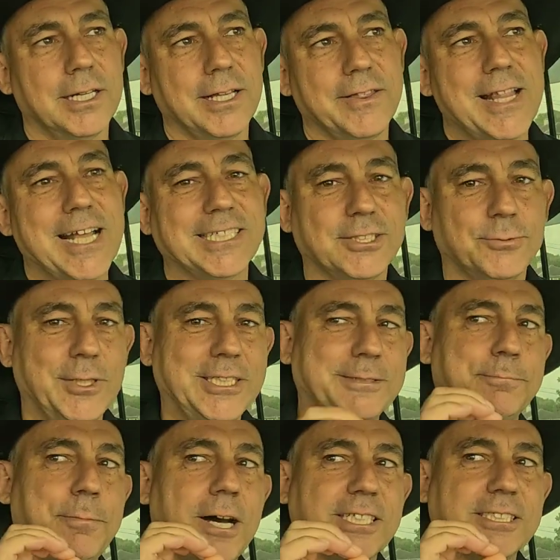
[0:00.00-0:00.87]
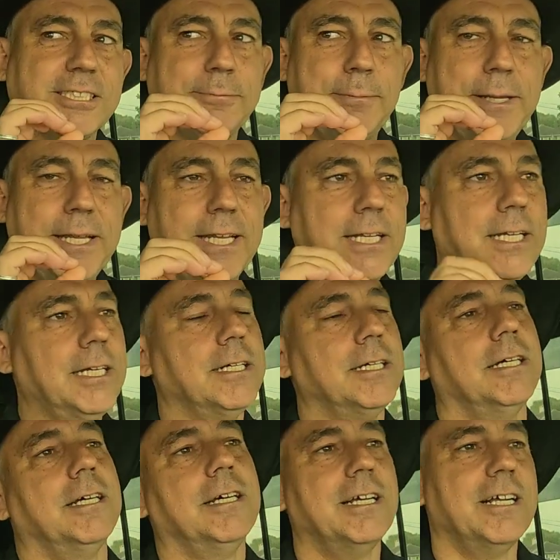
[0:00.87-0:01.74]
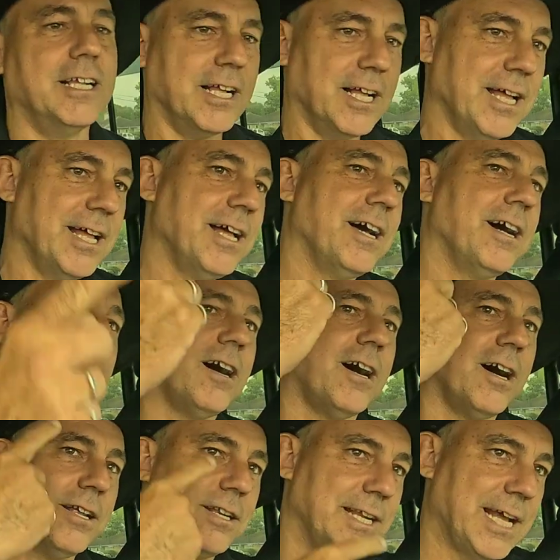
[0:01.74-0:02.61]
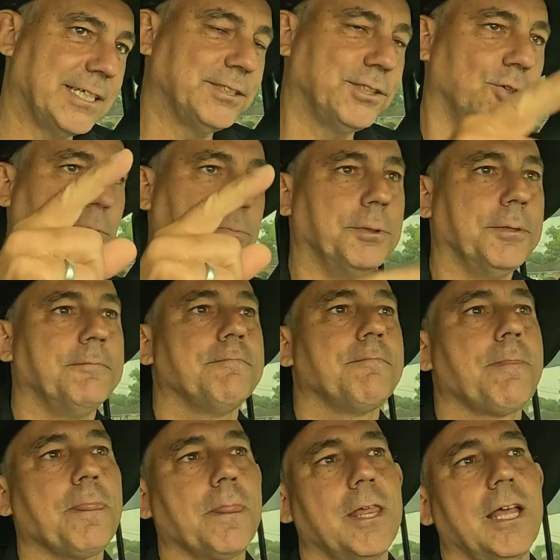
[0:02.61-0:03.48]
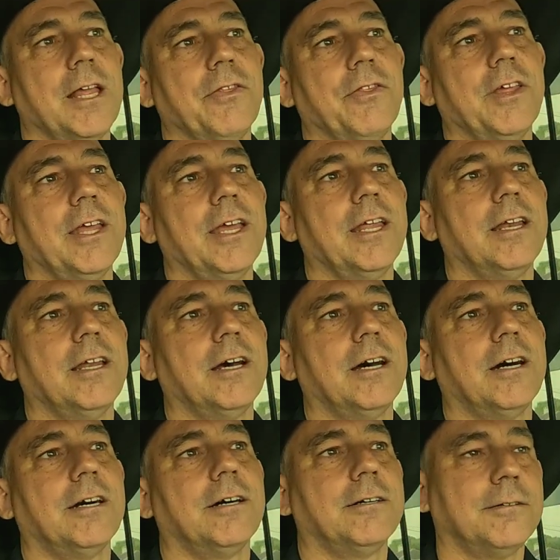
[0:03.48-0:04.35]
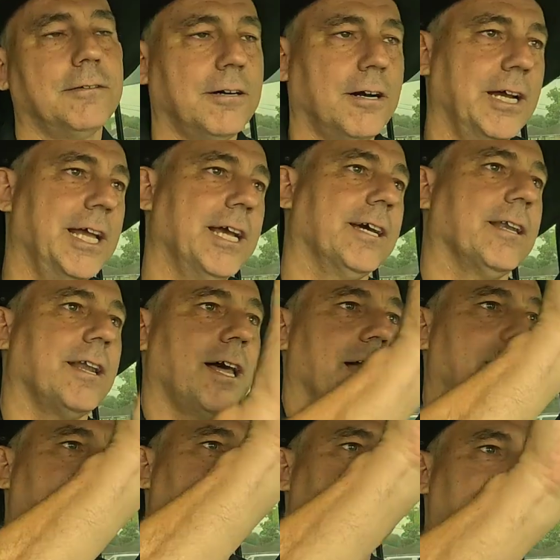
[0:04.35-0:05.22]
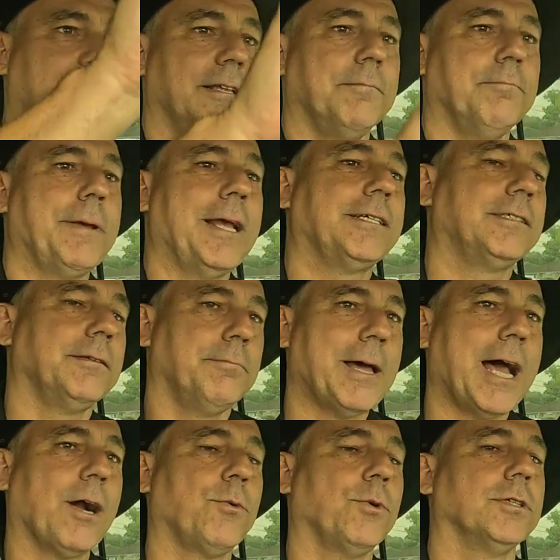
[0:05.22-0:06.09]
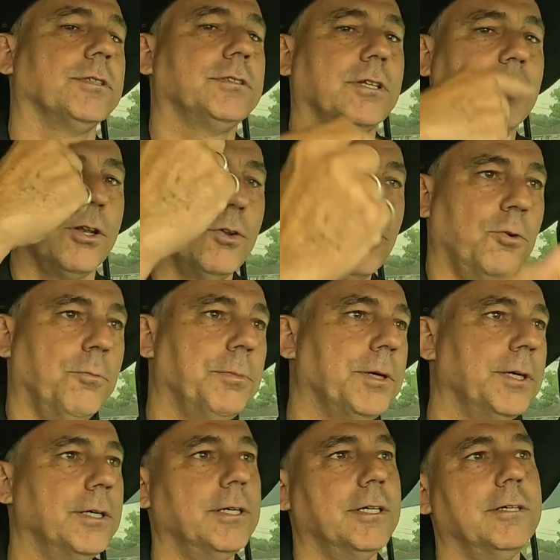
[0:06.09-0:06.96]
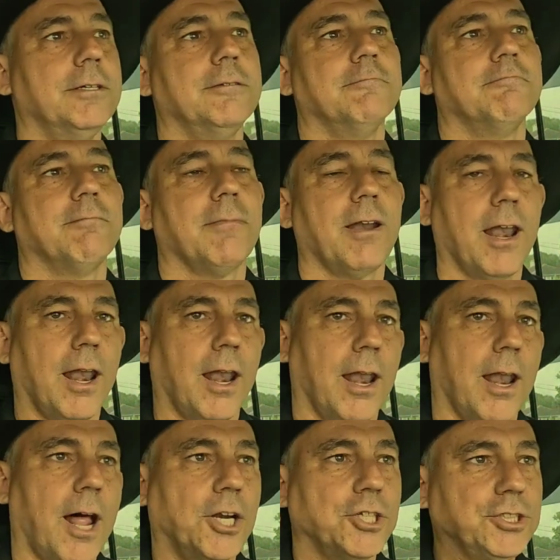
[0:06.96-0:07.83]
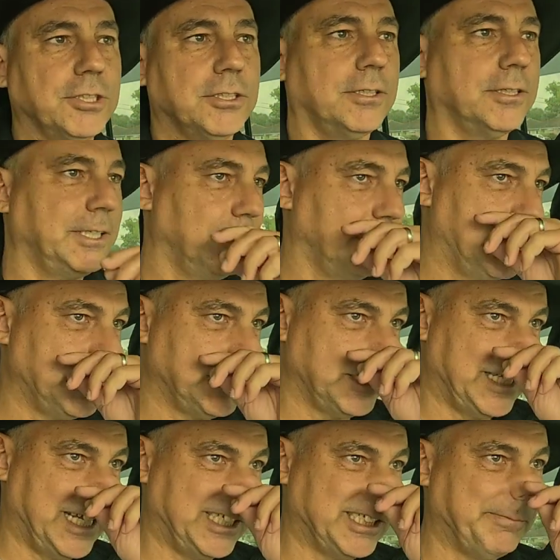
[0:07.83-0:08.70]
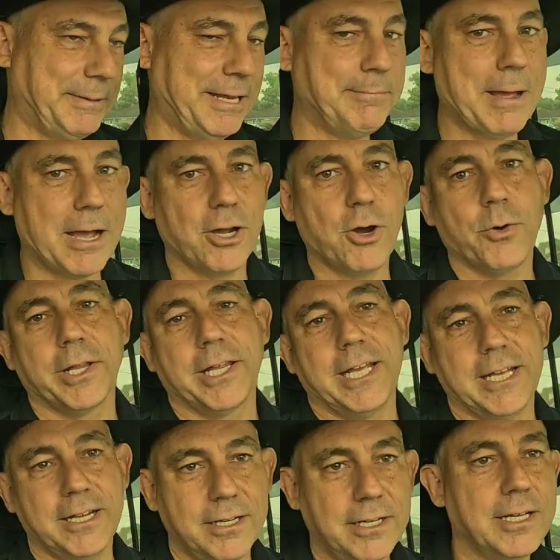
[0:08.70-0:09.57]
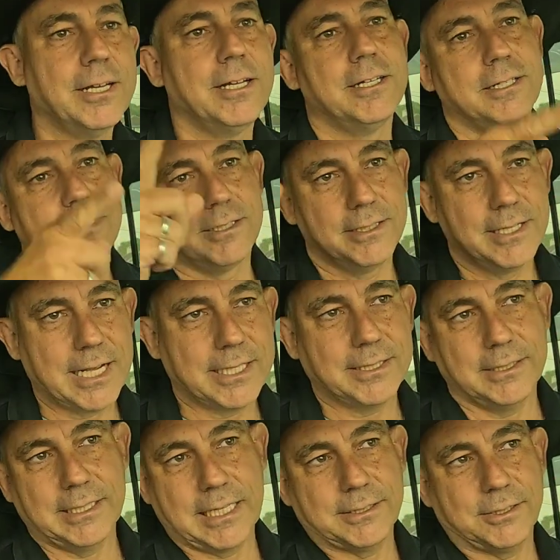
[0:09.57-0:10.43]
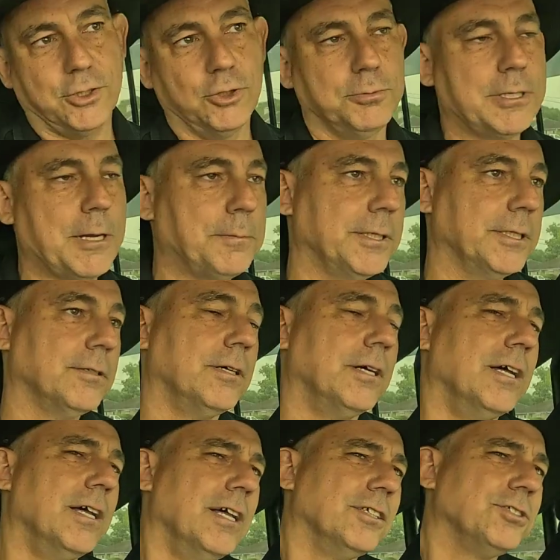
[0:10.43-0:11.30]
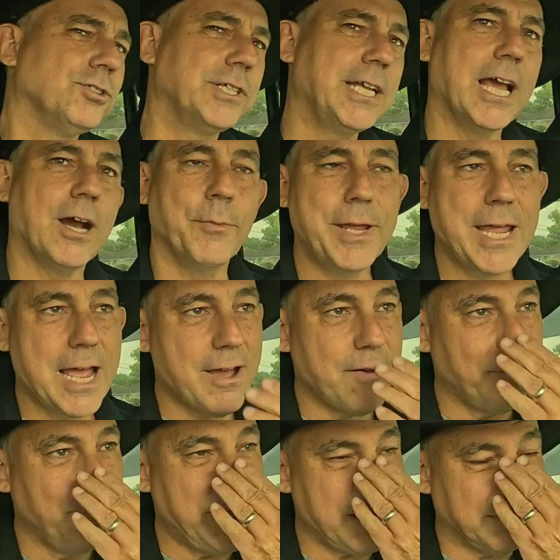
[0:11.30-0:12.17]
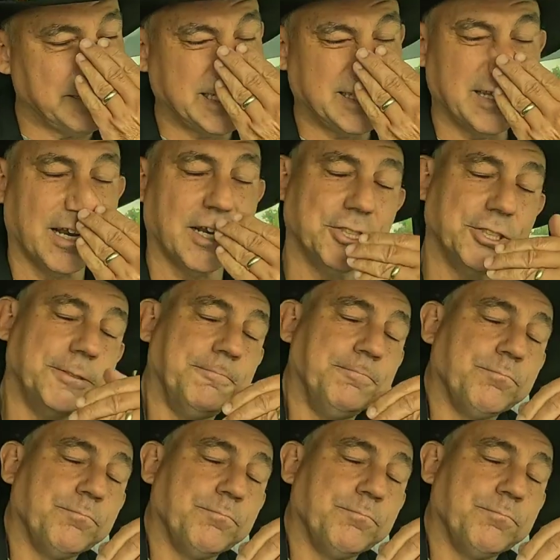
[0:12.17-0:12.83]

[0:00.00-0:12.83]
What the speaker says: that sweet spot speed, next loop, and then incline, and then basically backwards loop, launch you, get your speed back going again, next loop type of deal. So yeah, we have technology